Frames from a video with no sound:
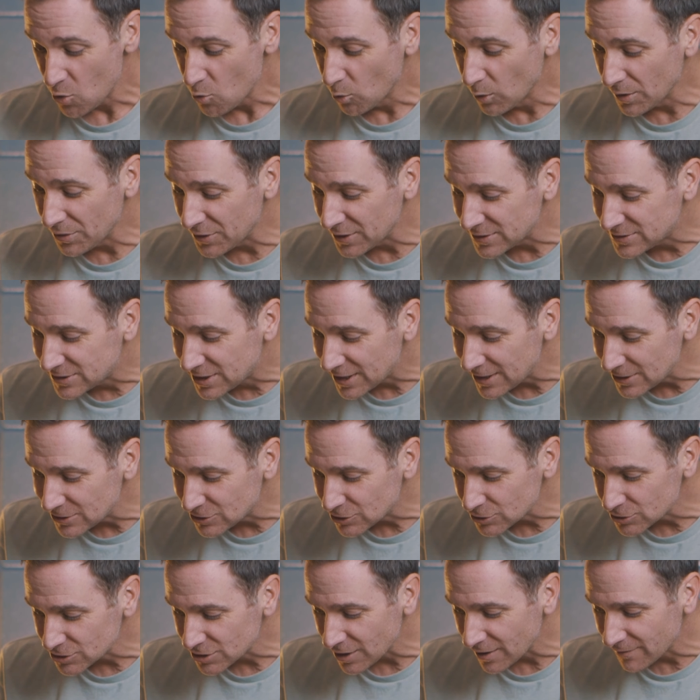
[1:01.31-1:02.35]
When the
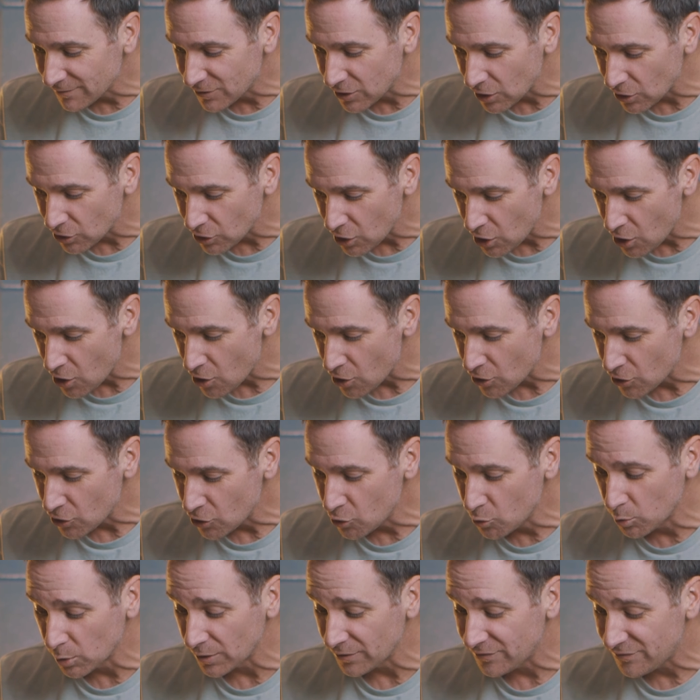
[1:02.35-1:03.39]
teachers of the law,
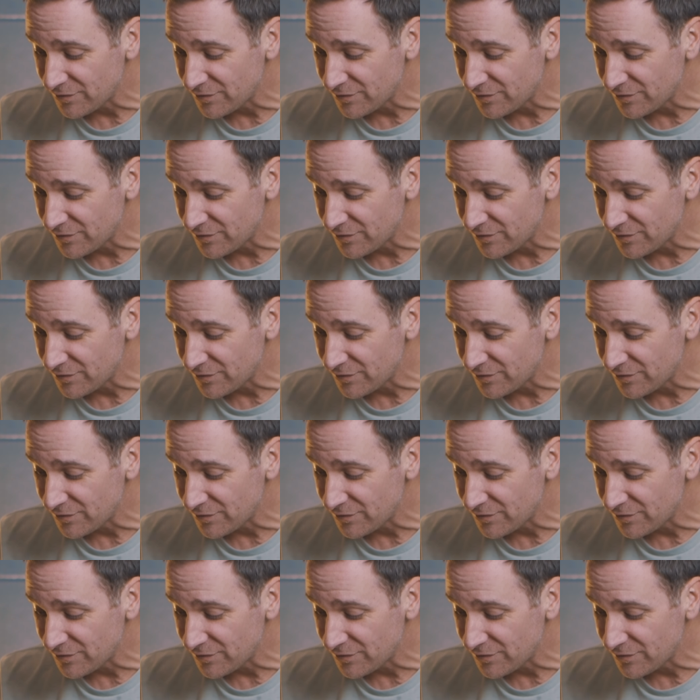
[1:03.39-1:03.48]
who were